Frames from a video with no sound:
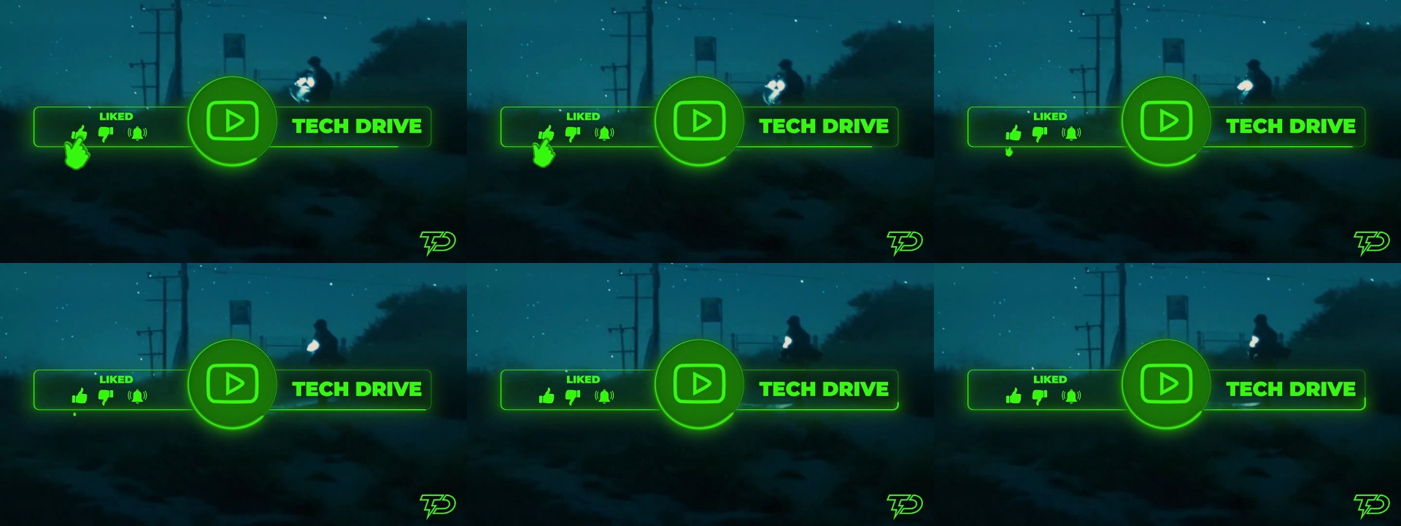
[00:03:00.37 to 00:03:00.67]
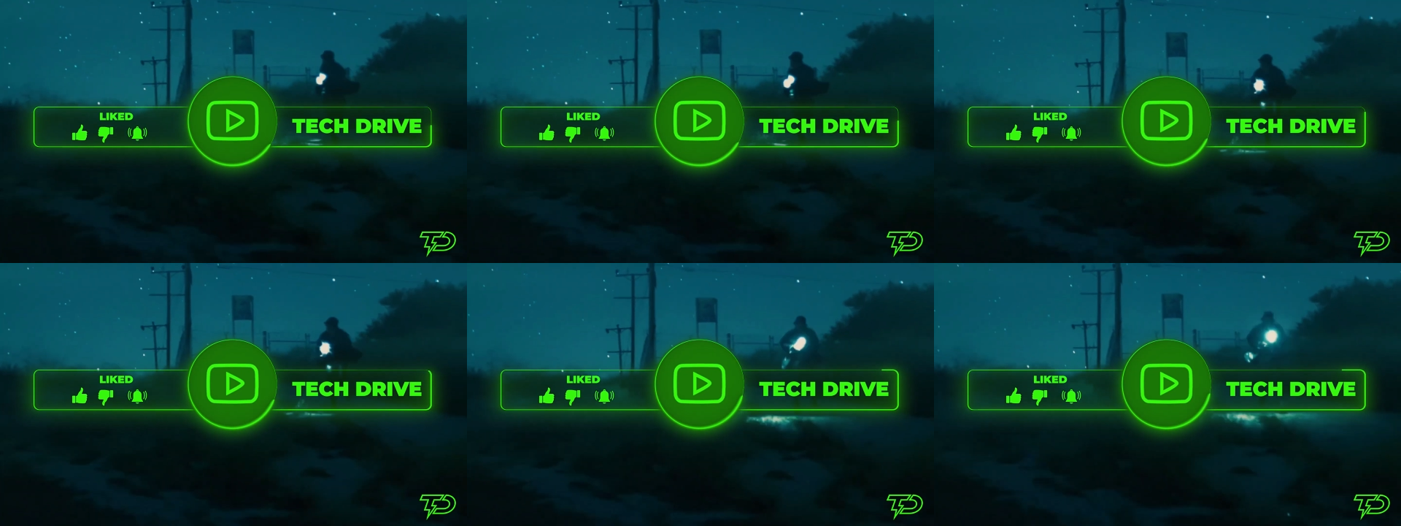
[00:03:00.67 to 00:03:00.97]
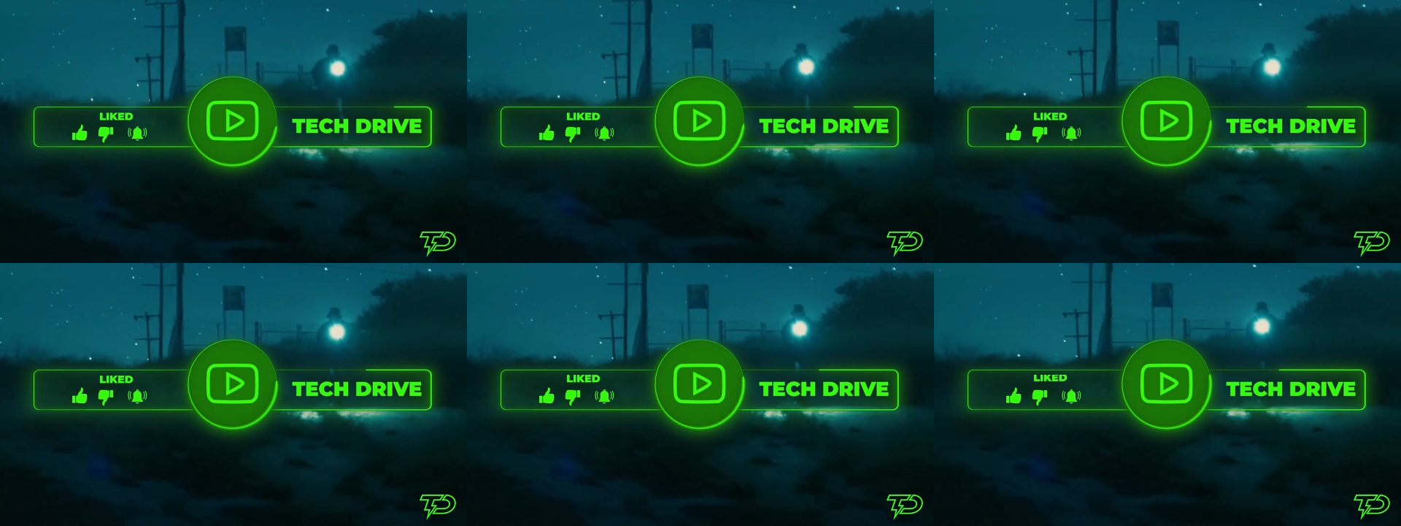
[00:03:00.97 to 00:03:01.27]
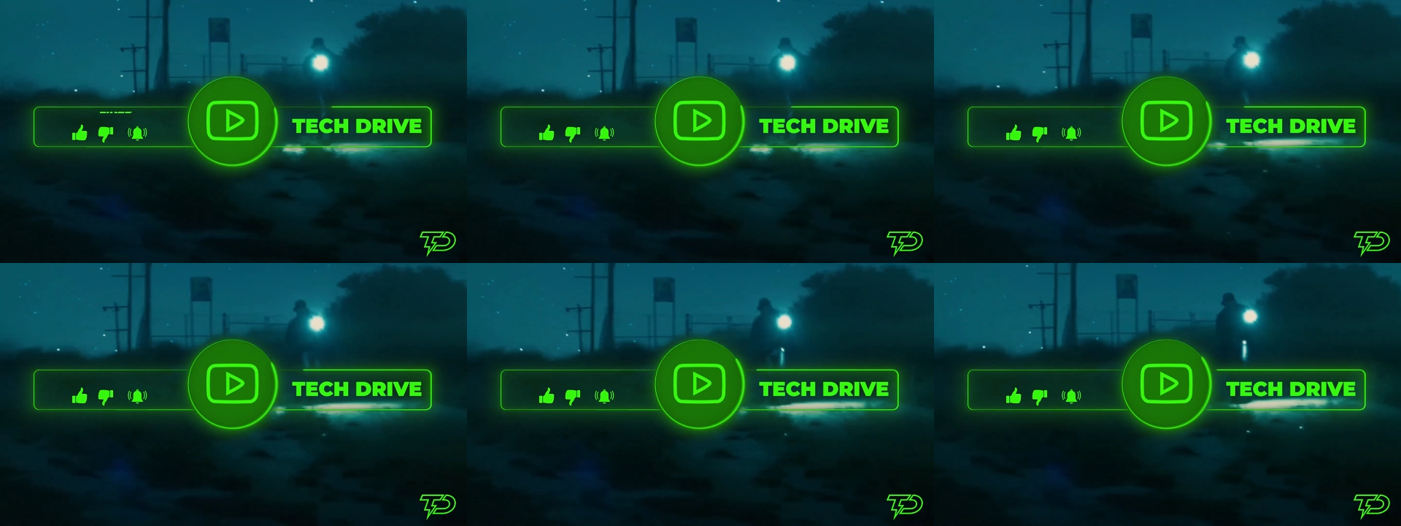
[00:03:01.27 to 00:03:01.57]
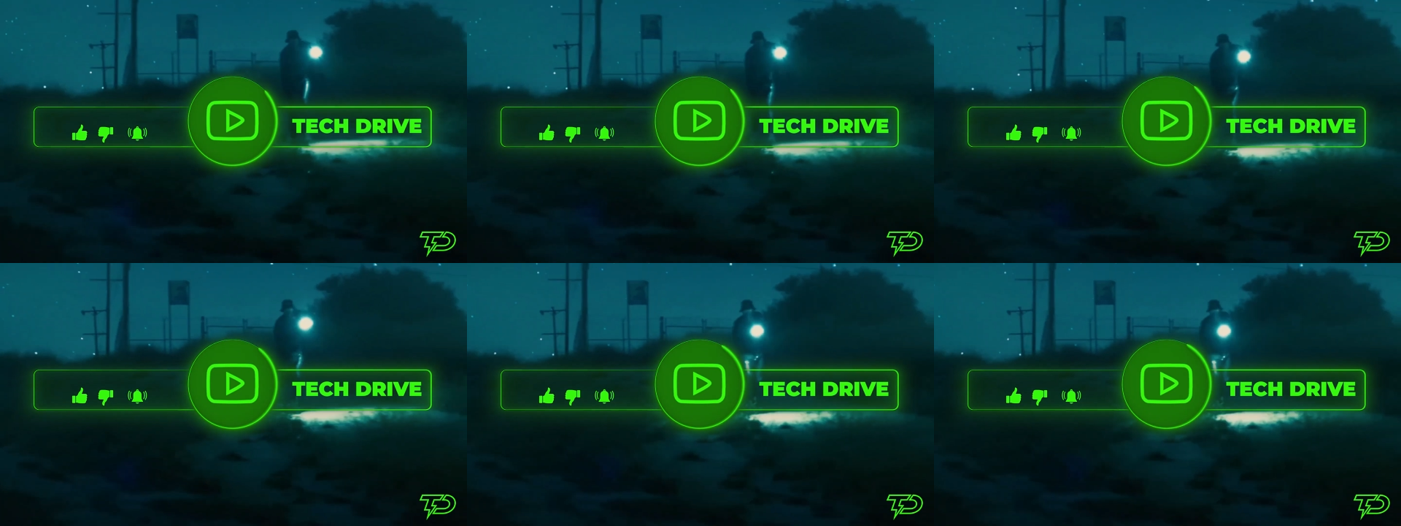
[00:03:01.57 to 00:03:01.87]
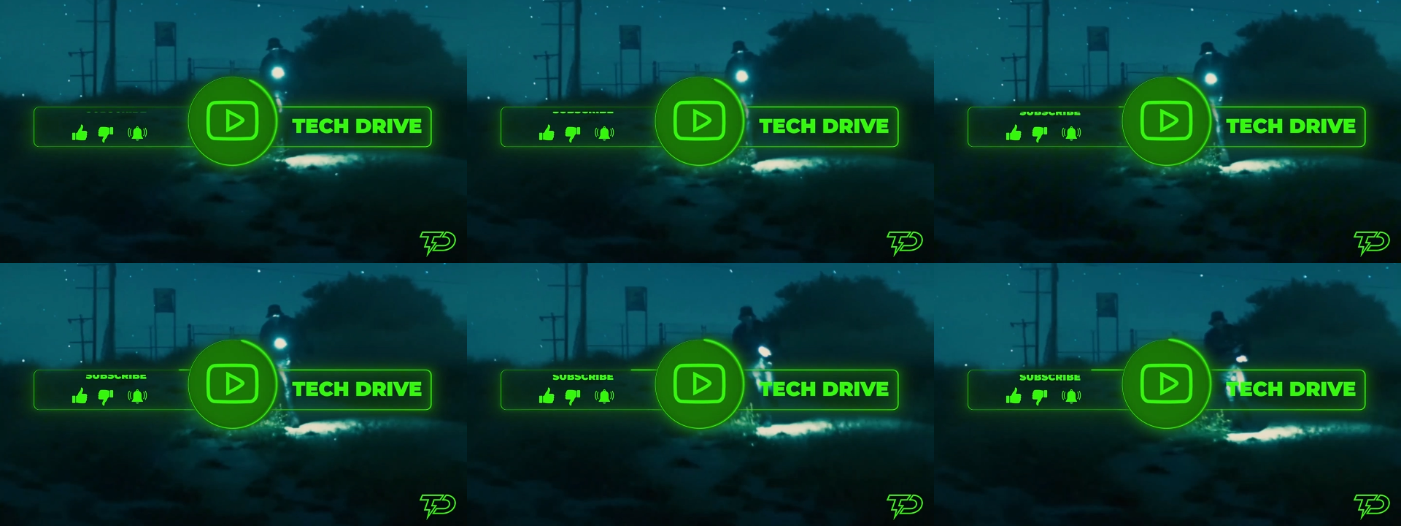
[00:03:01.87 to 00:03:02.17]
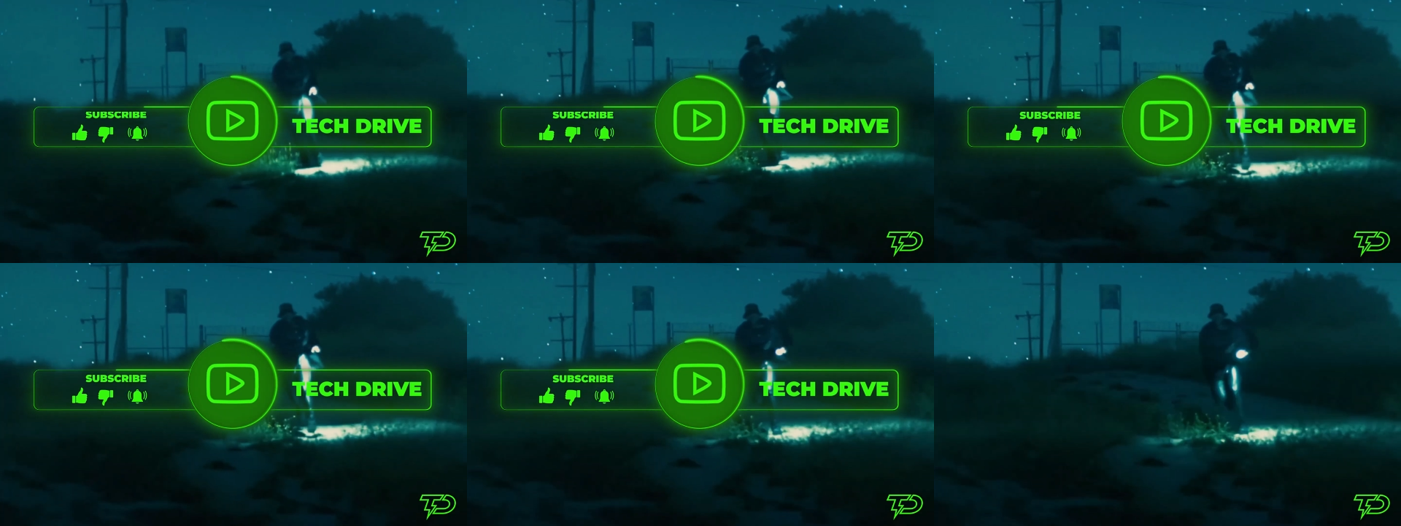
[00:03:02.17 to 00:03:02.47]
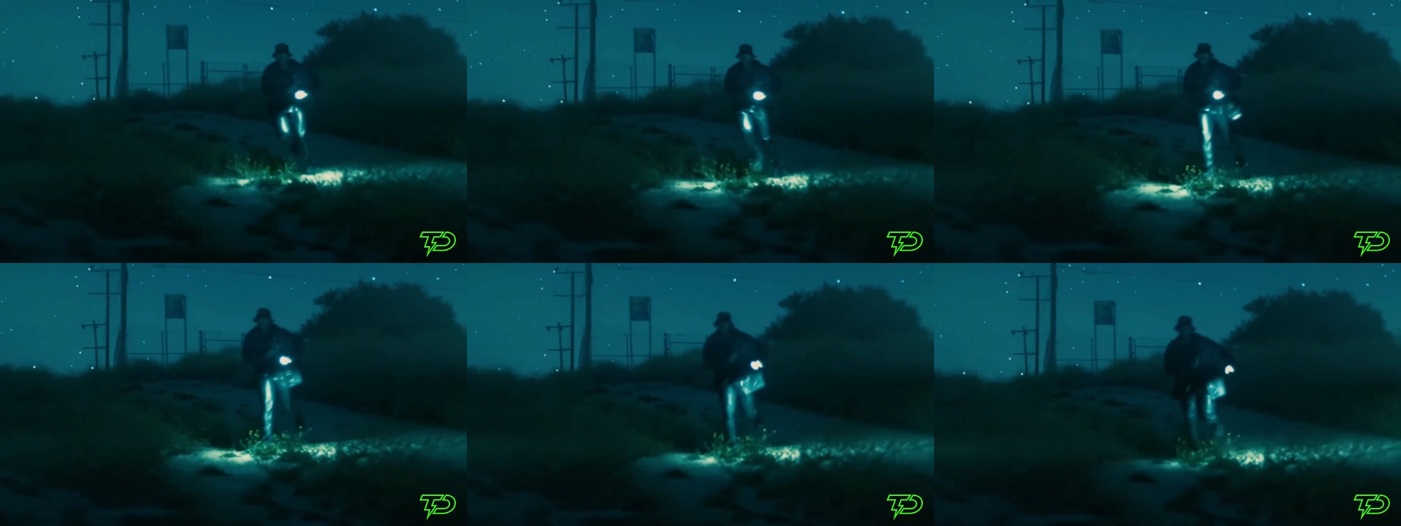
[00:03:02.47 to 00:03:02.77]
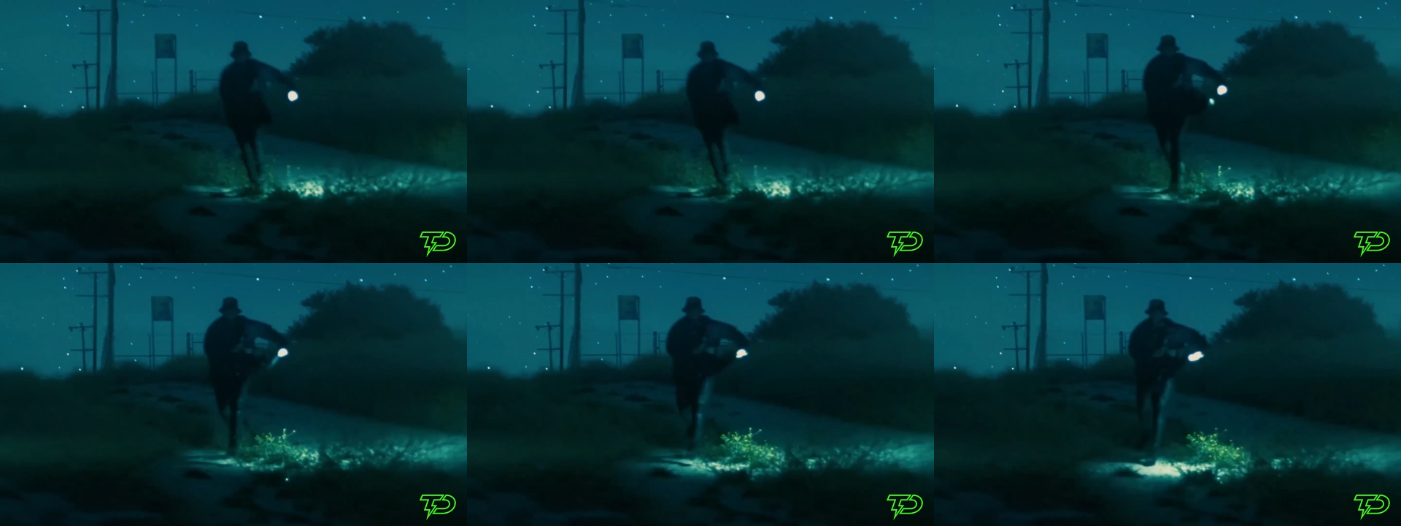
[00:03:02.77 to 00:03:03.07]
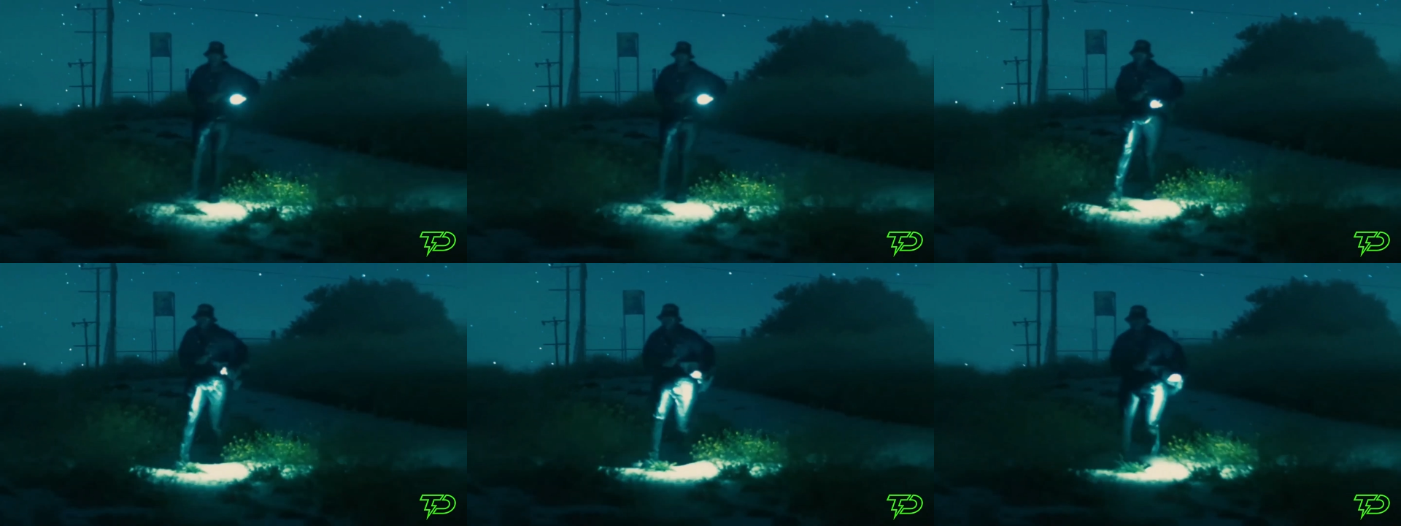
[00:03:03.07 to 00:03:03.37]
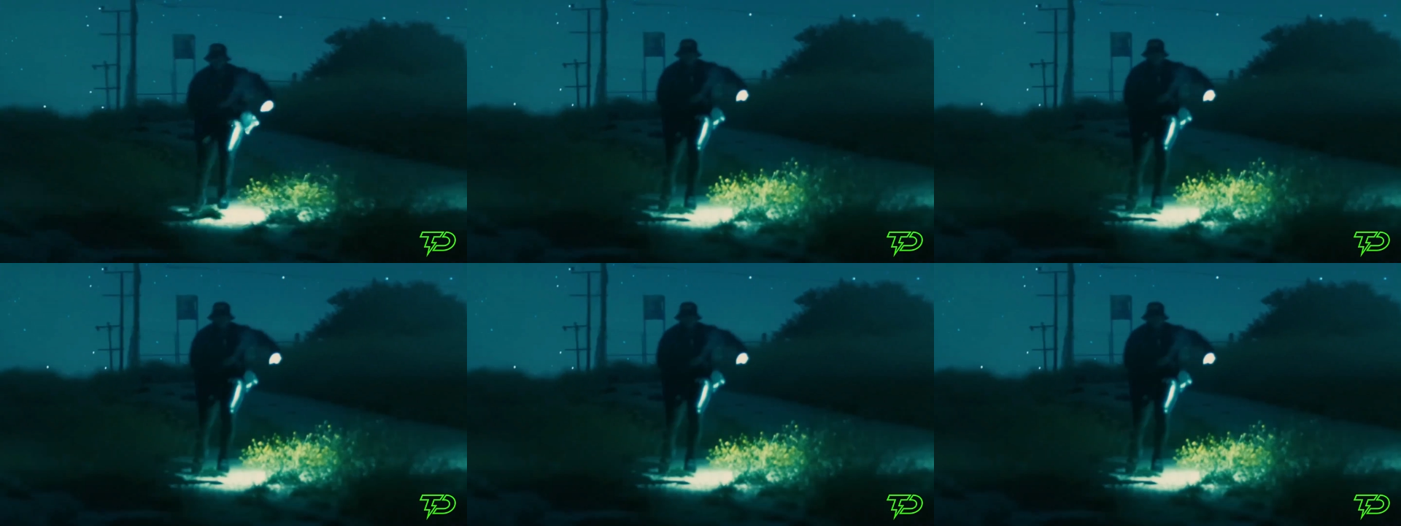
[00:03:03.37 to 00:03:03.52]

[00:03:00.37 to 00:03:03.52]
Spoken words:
(no speaker visible)